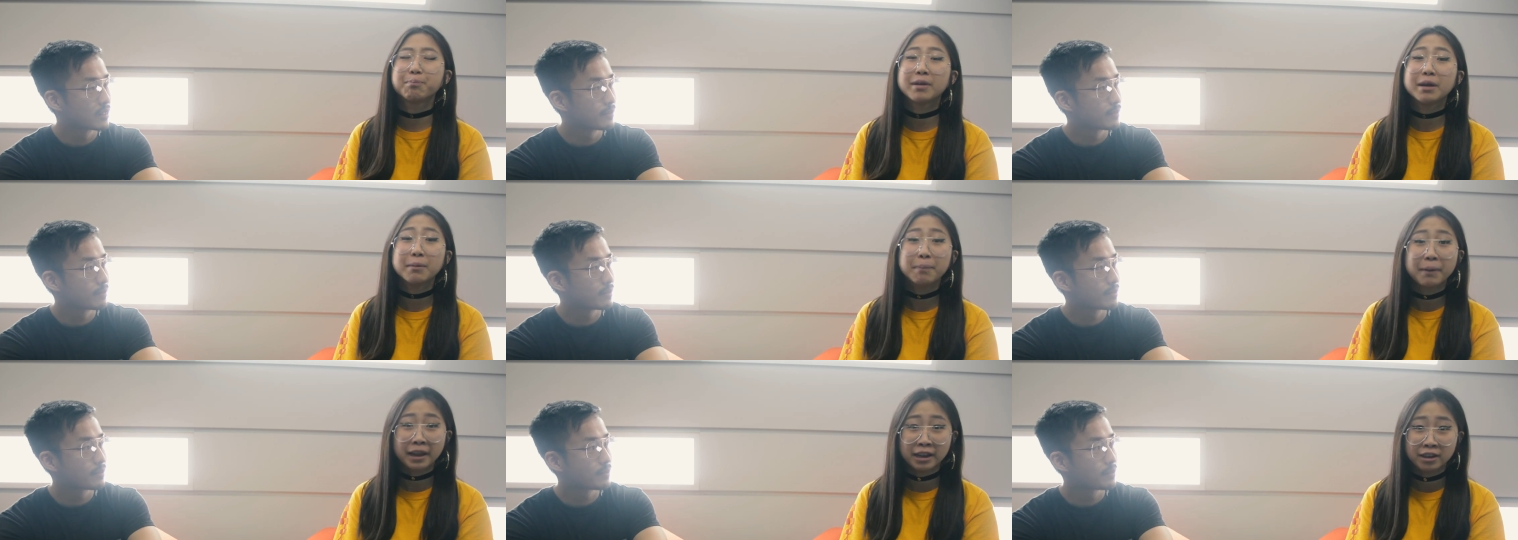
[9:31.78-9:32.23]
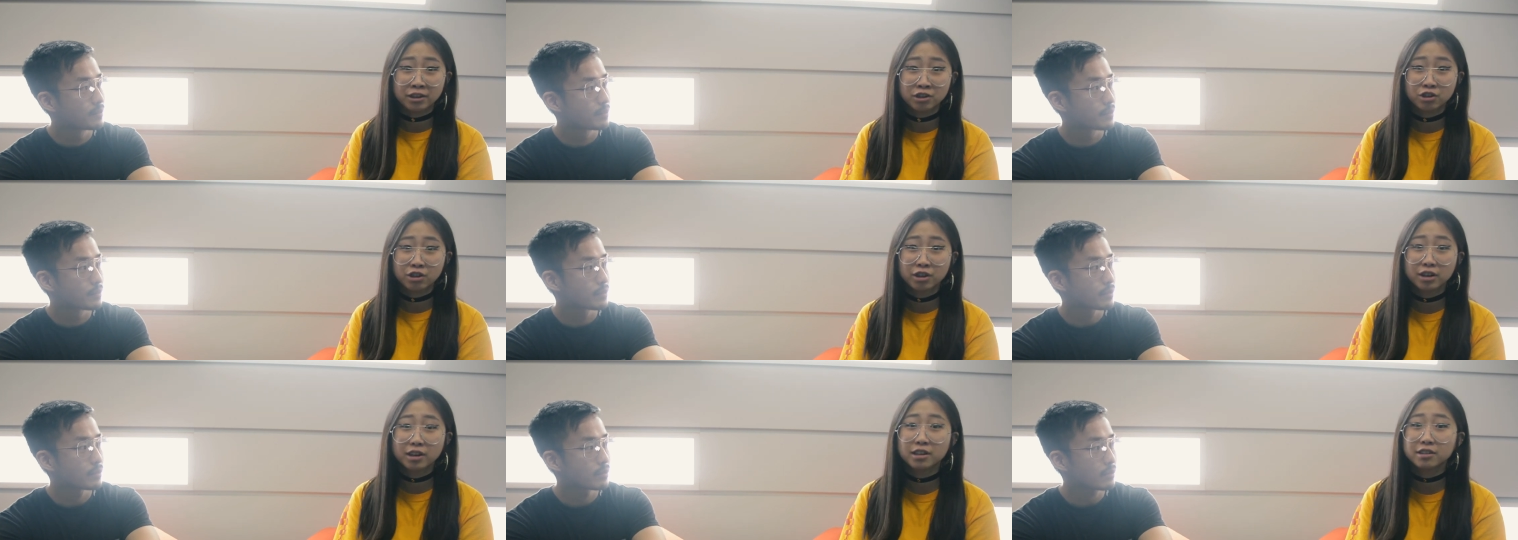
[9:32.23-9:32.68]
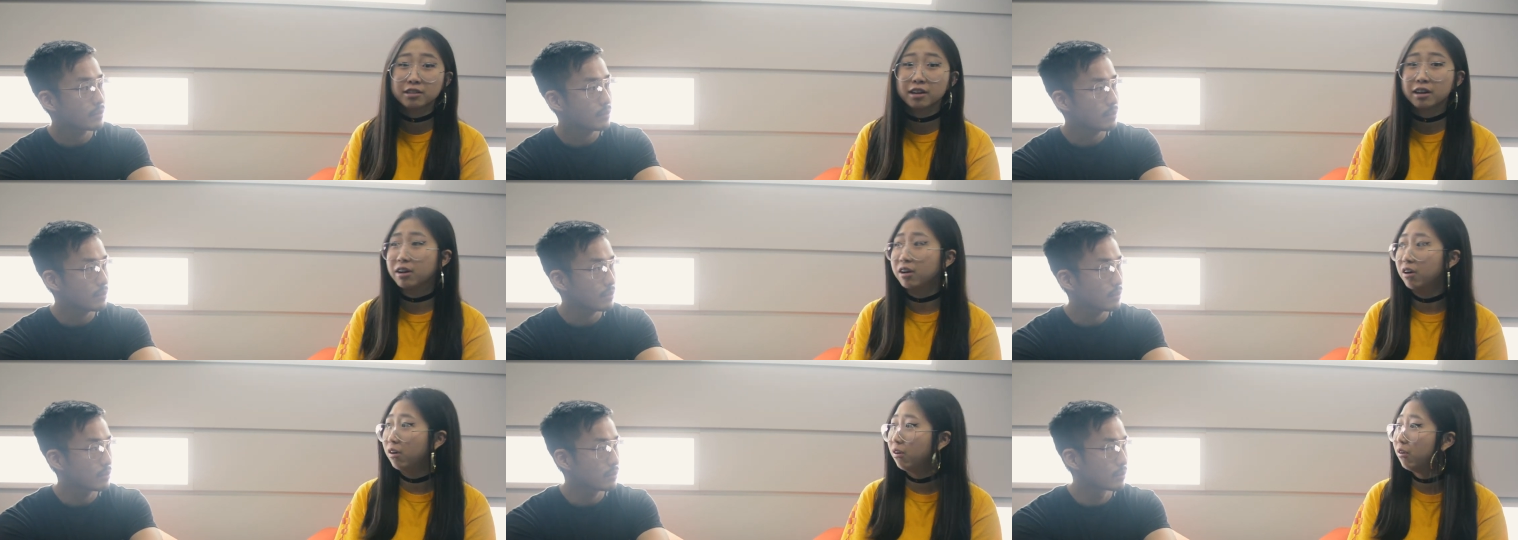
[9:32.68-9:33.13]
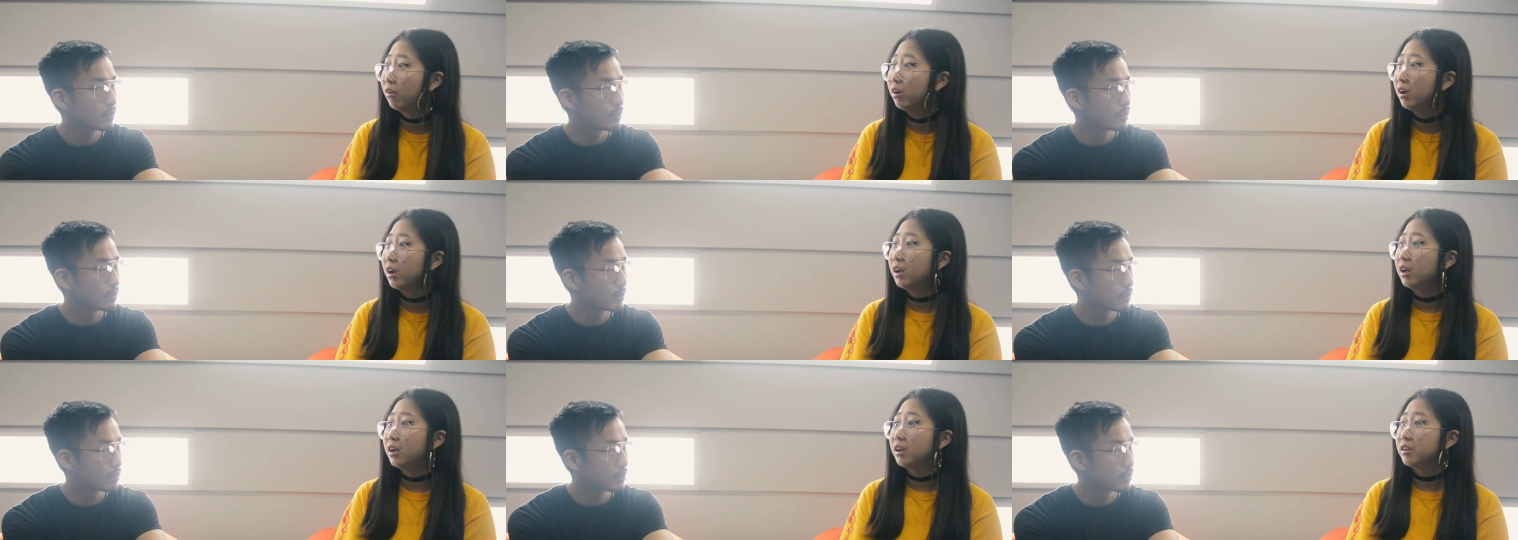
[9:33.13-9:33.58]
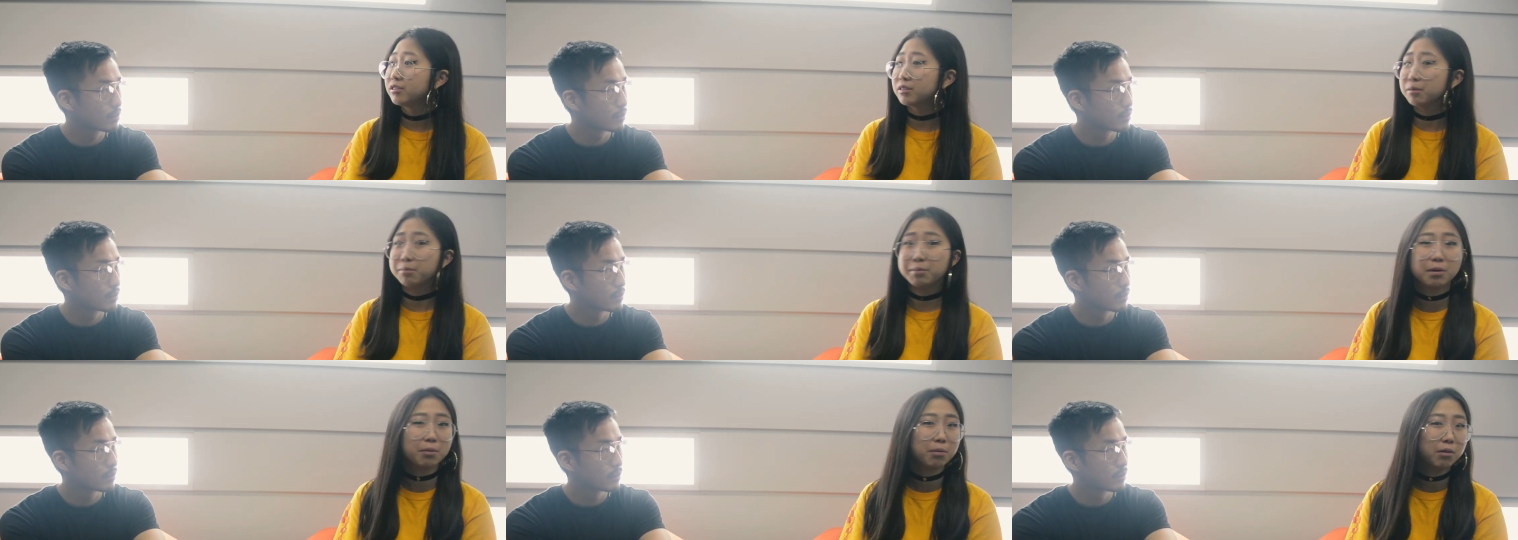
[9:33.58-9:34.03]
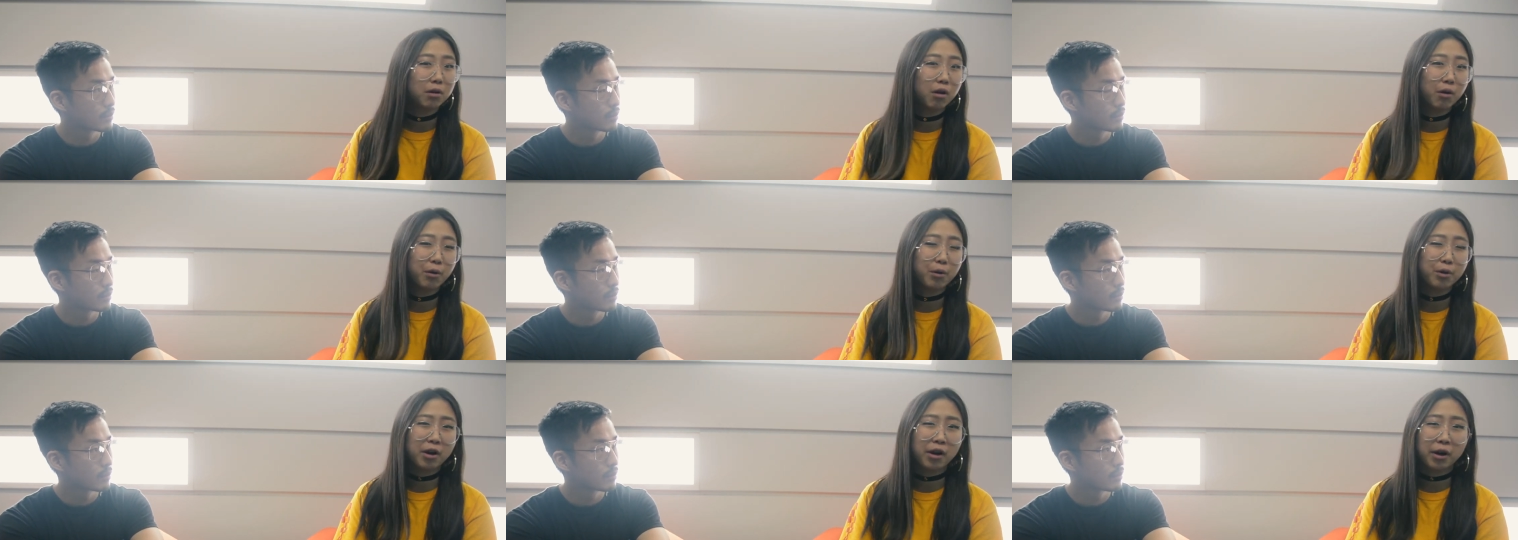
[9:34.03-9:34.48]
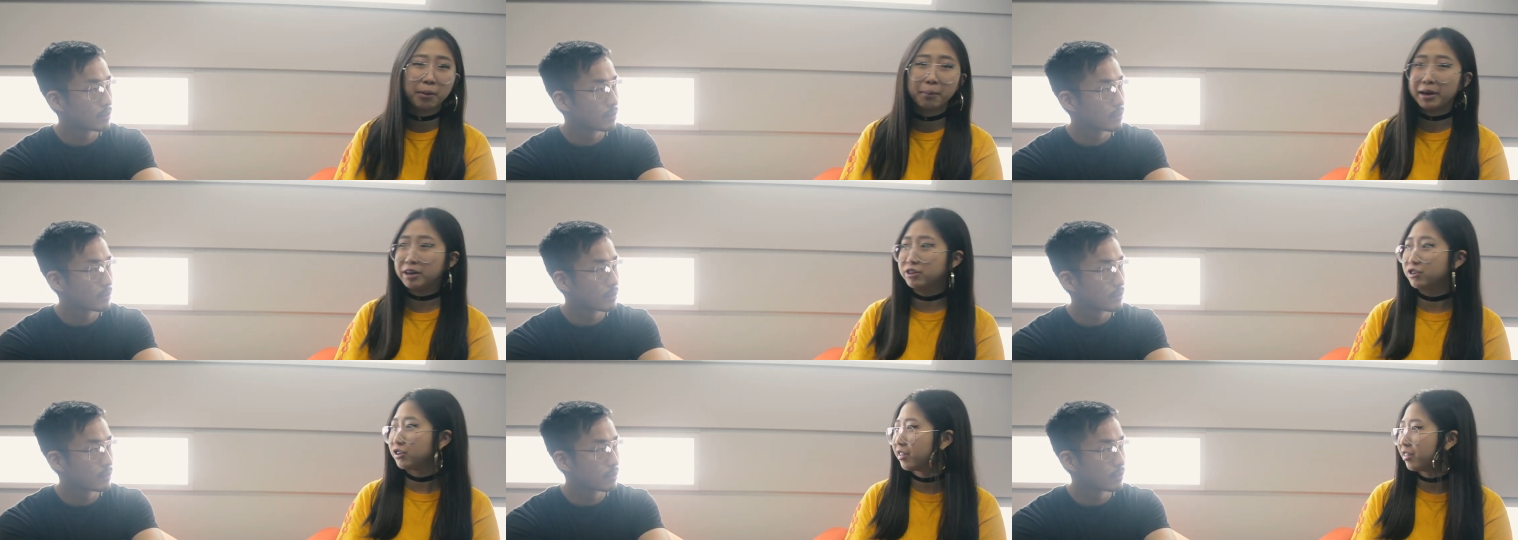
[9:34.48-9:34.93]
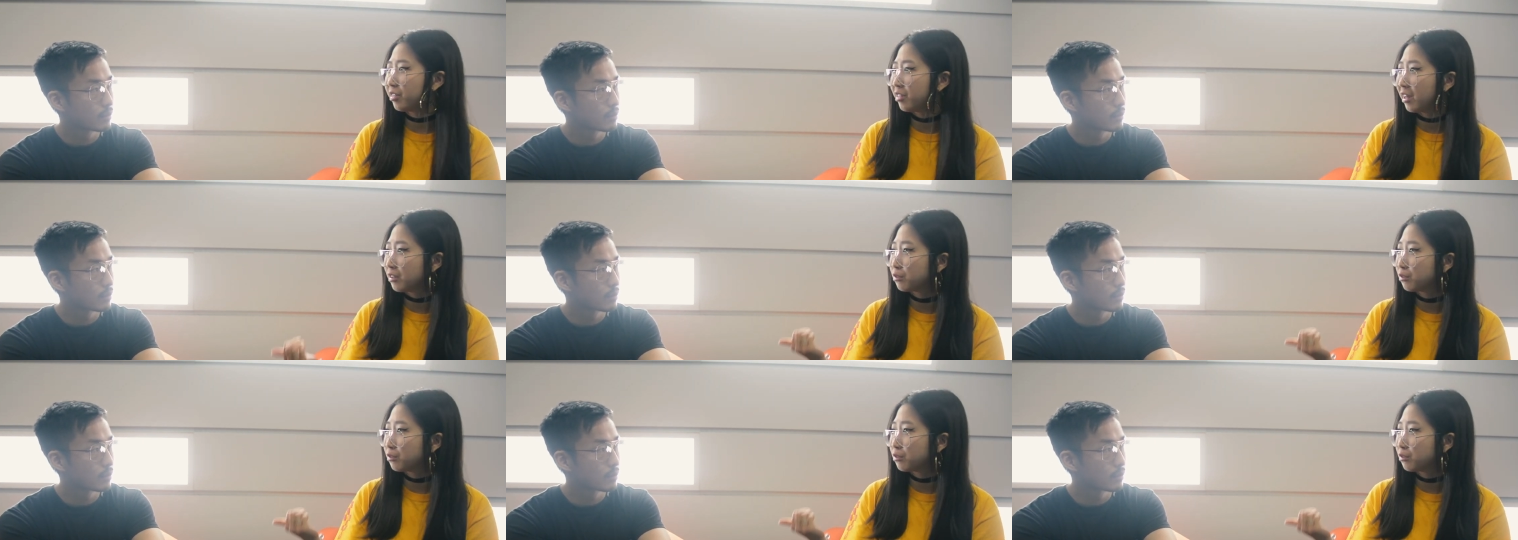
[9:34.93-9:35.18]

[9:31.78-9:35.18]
Speaker 1: Be patient, because I know some people are patient.